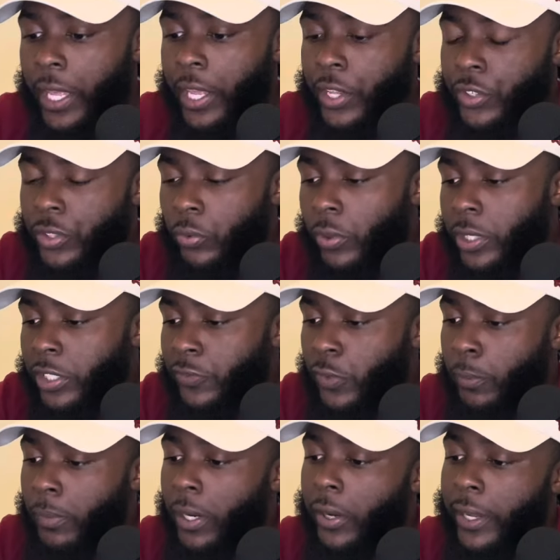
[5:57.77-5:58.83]
to win this
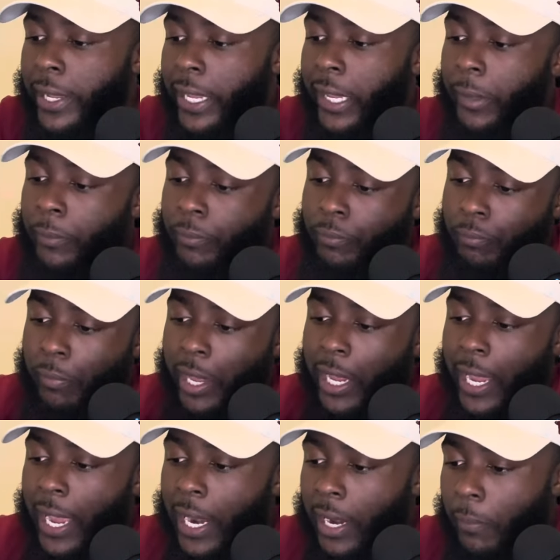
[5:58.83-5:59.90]
football game, make
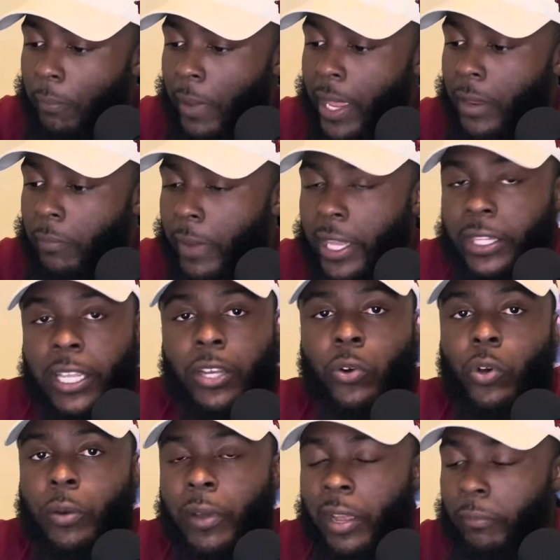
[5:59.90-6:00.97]
make make that
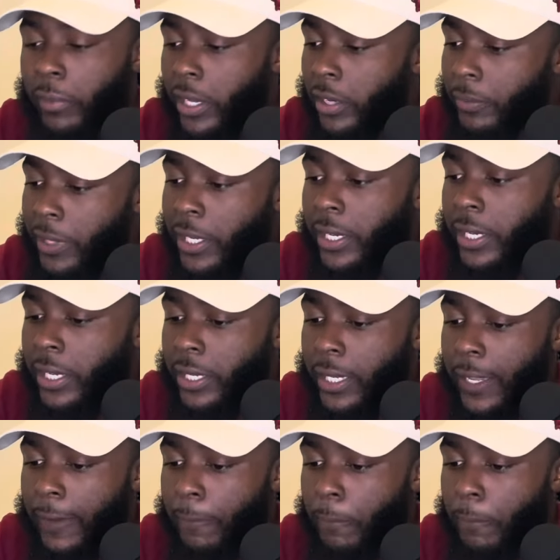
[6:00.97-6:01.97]
quarterback beat him, and he did that.